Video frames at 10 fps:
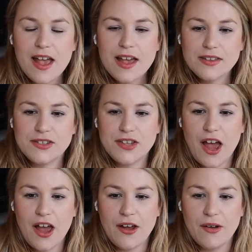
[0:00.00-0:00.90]

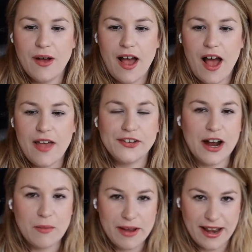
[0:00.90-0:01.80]
So,
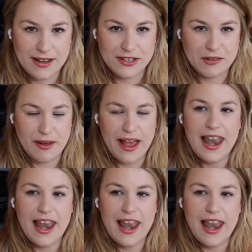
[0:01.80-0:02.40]
shall we get into it?